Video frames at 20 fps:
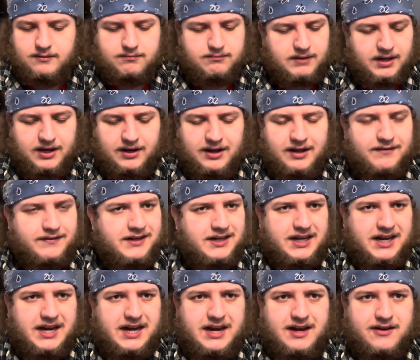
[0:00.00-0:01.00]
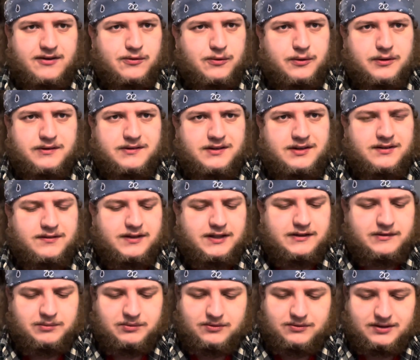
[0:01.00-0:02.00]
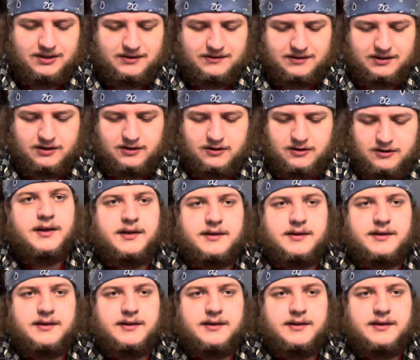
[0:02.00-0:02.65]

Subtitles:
I don't have any hate towards any of these movies at all.